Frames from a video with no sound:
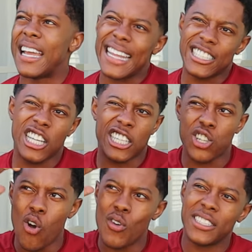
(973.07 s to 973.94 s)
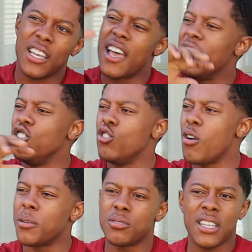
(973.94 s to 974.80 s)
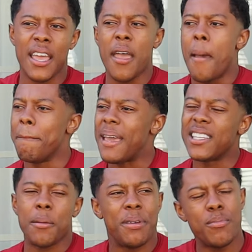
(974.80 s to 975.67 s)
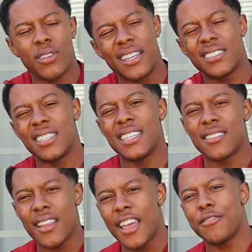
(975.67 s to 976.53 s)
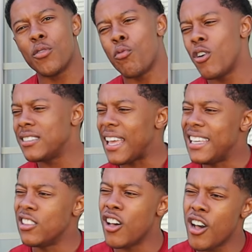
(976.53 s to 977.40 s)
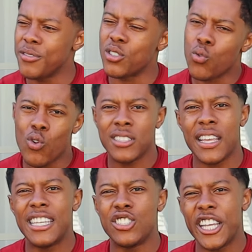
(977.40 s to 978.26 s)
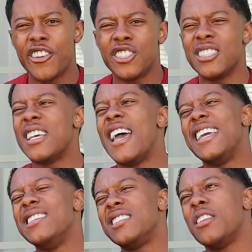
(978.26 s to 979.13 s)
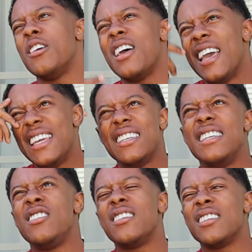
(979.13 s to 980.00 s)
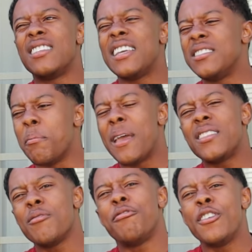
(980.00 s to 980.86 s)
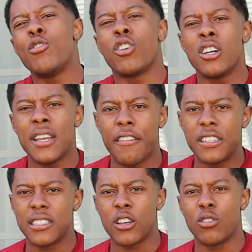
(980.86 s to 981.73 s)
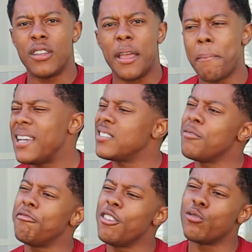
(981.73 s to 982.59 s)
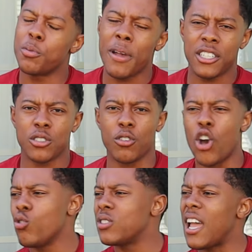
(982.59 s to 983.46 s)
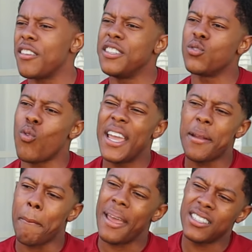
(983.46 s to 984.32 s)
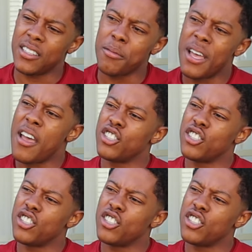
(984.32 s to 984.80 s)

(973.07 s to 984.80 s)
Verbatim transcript: That Josh Holt is, you know what I'm saying, making the people that's in his life, the ones that he loves and the ones that he cherishes, he's in the he he does the things that make them feel good every single day, makes them feel special, goes out of his way to makes them